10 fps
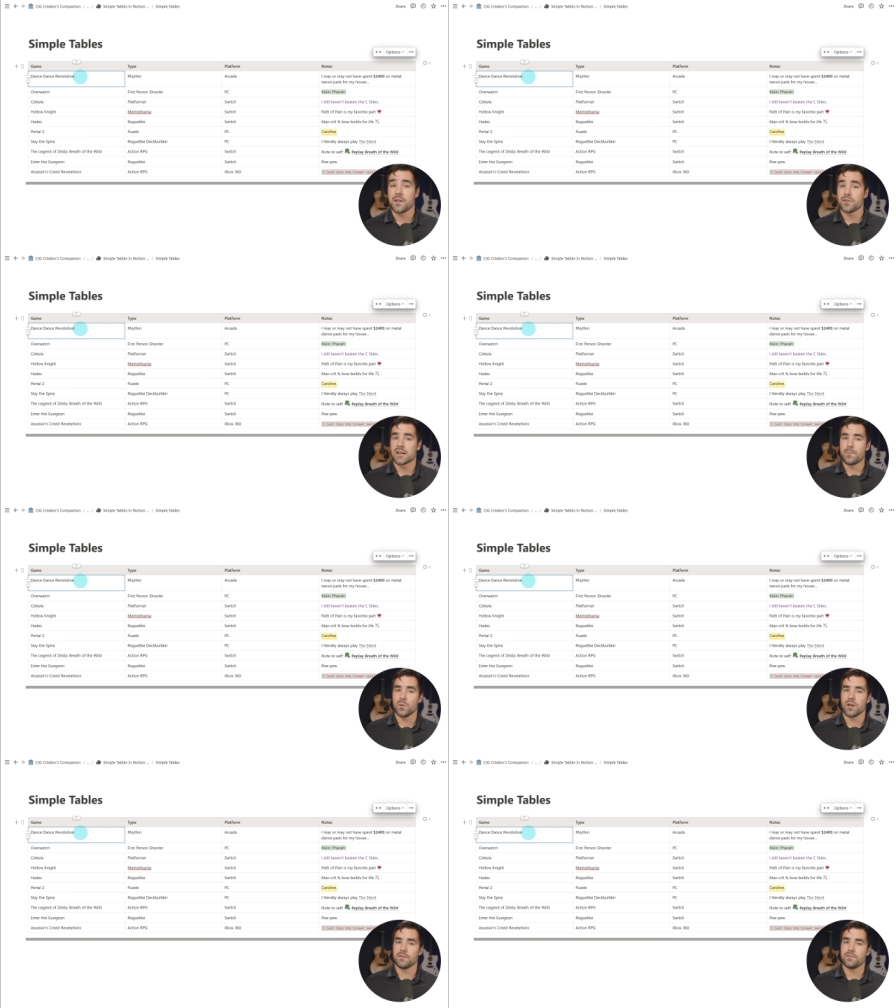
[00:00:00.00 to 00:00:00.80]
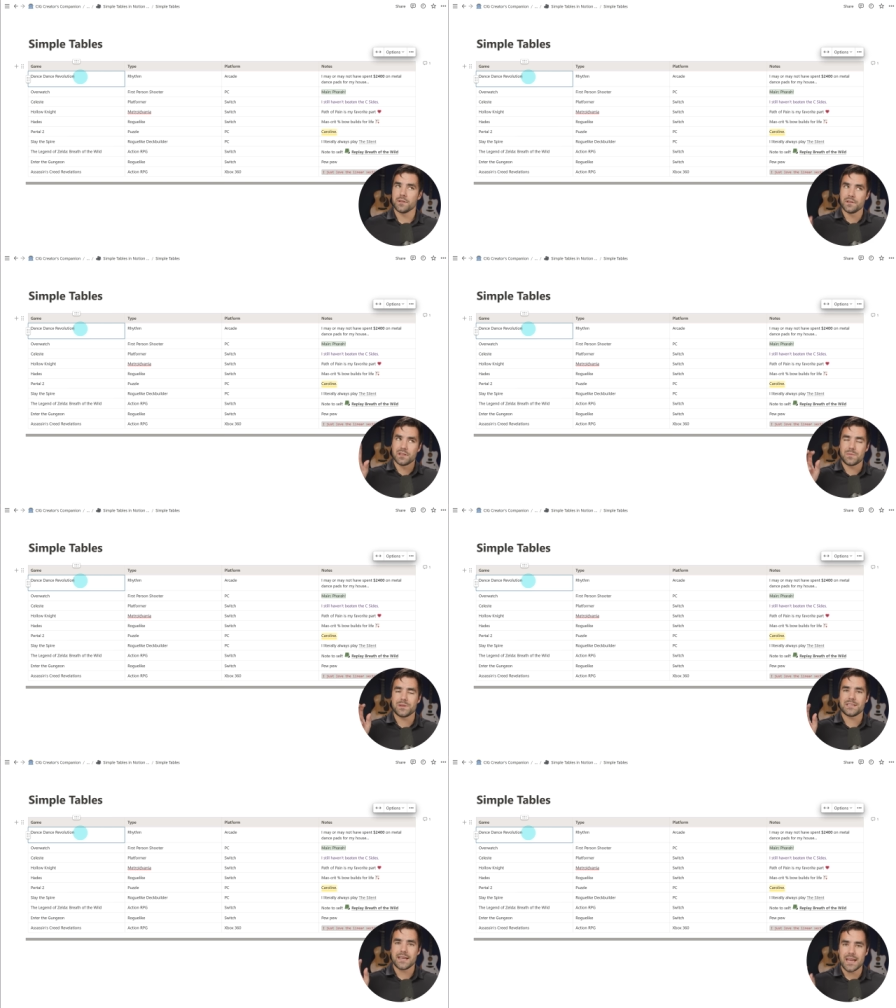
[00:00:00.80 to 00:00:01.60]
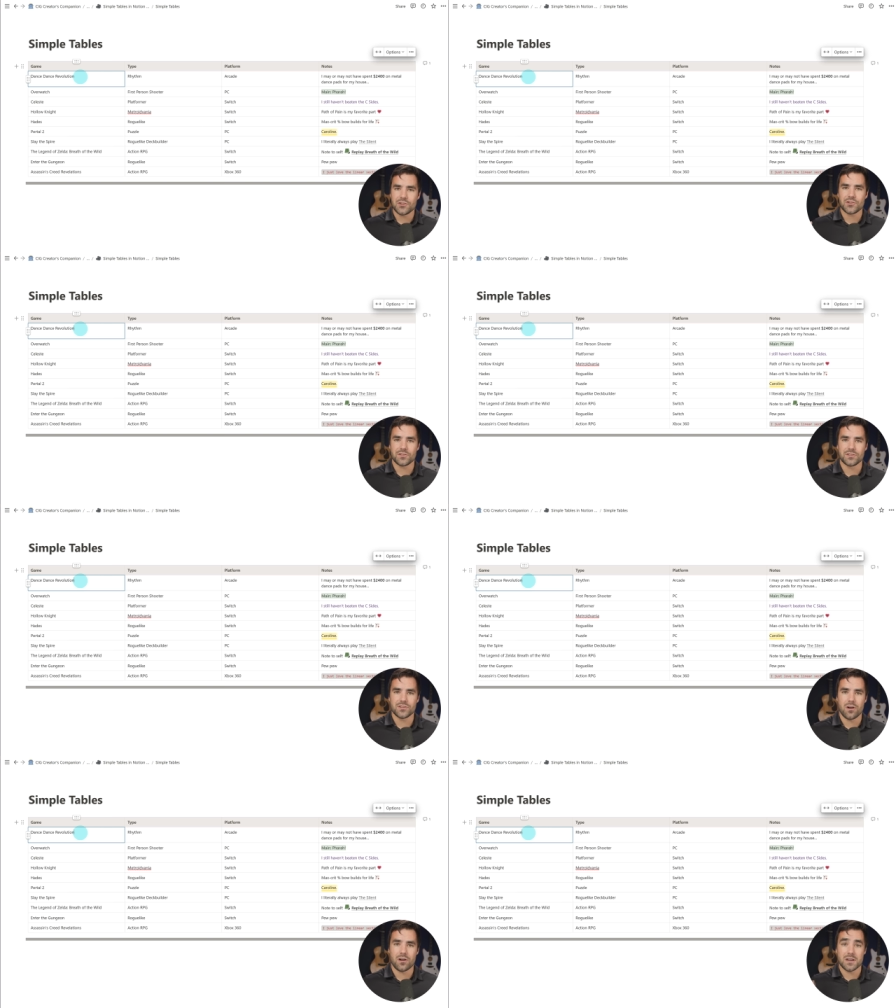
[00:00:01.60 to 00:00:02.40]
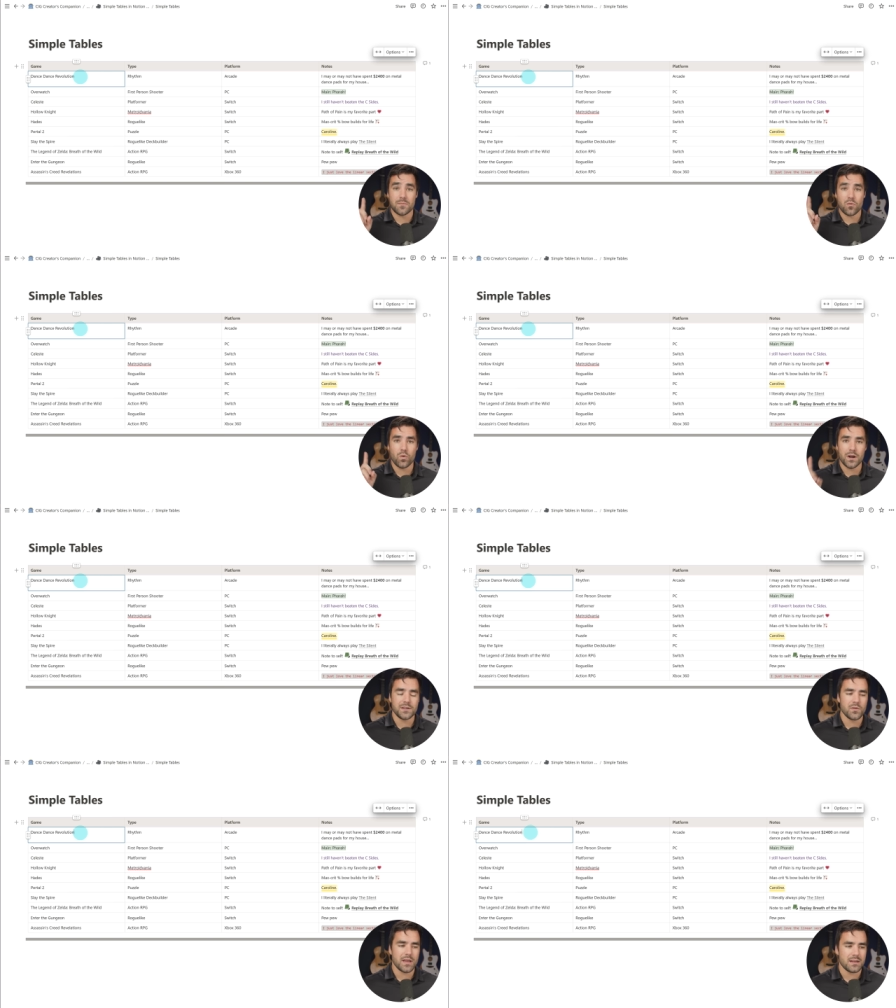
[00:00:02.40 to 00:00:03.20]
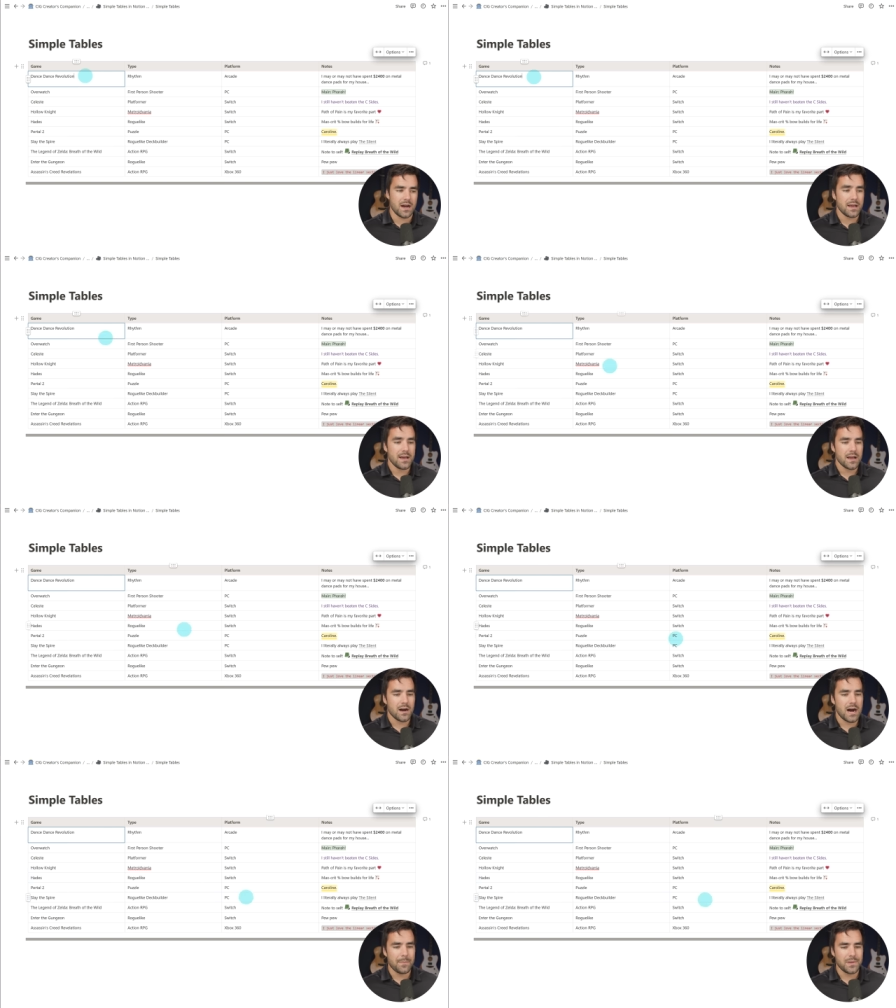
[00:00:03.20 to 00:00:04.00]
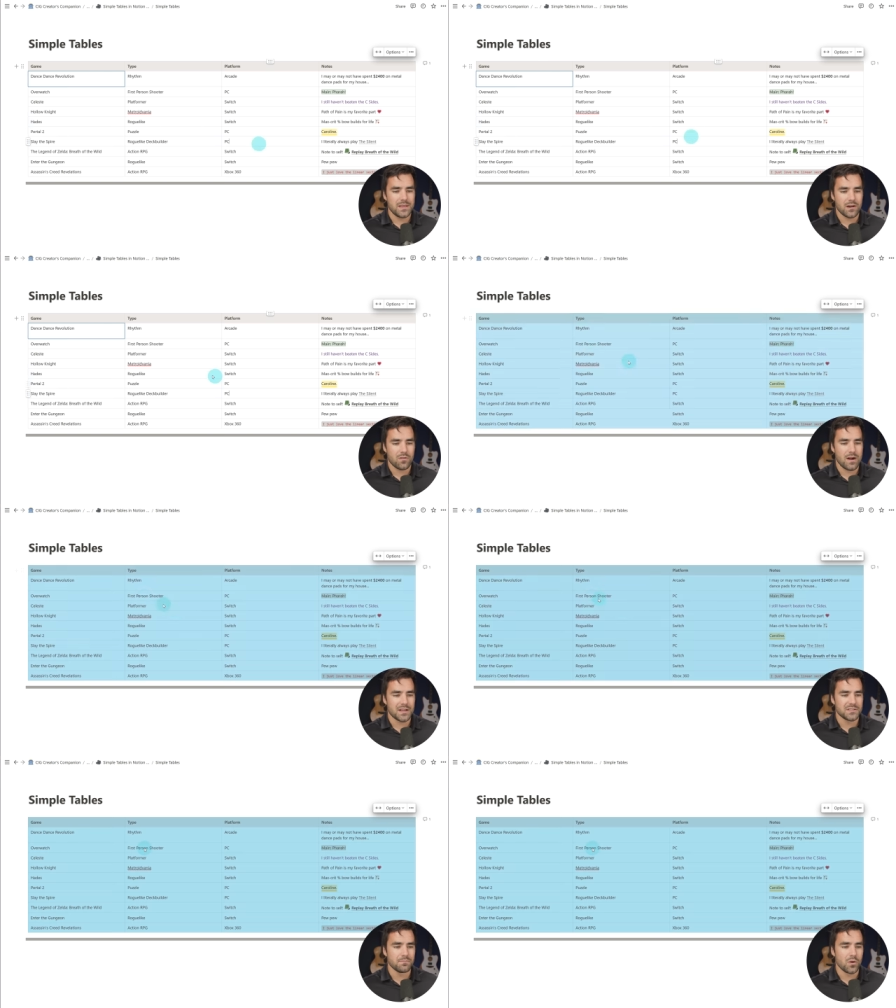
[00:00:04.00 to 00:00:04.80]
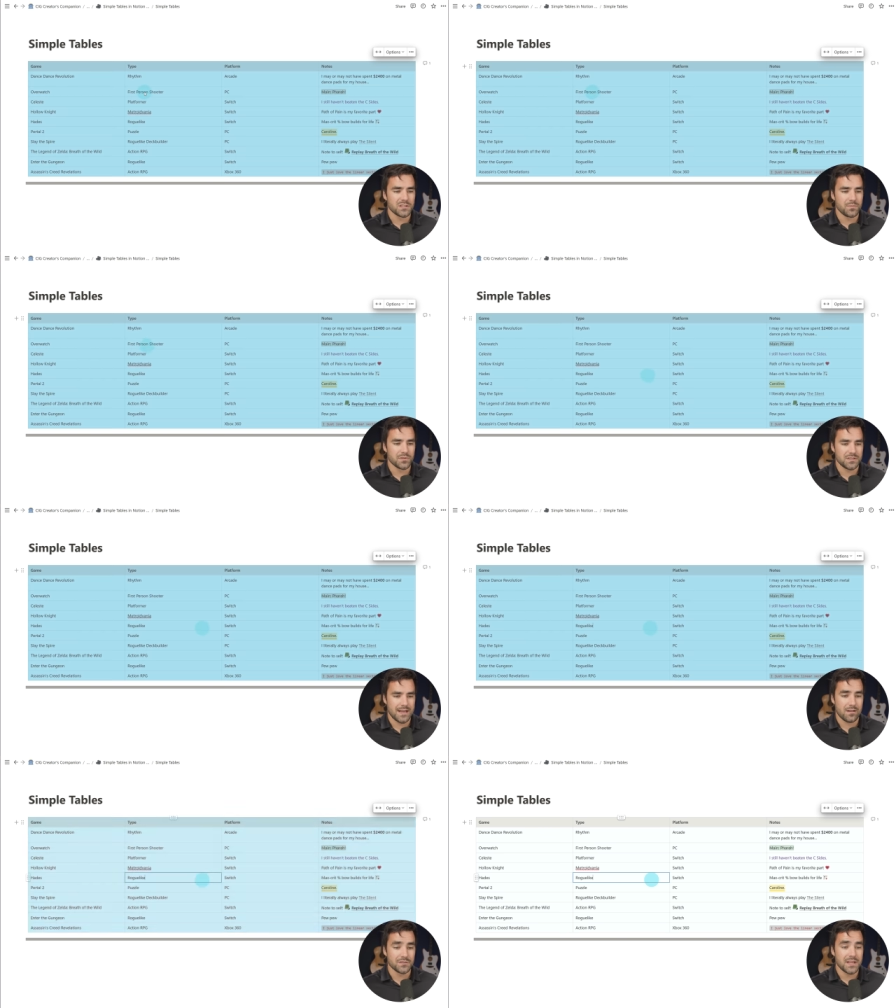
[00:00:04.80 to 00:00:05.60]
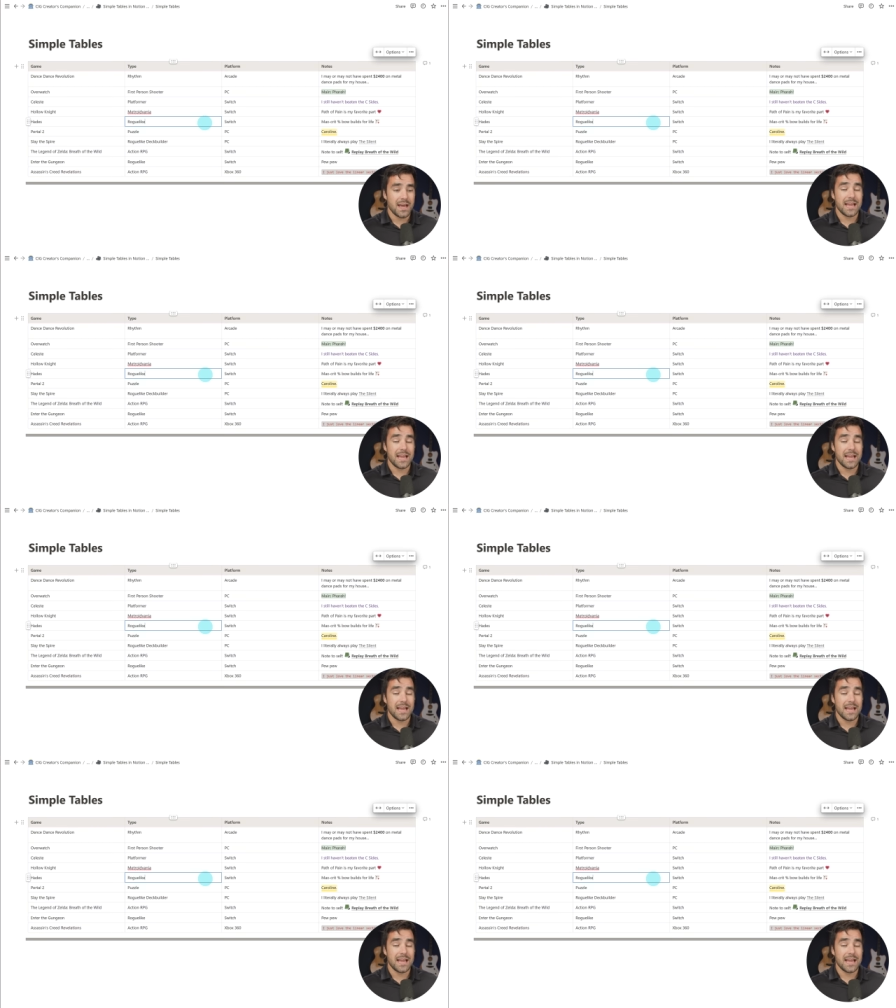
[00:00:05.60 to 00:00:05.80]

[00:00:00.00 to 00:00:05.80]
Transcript: Another couple of limitations are, number one, you cannot copy across multiple cells,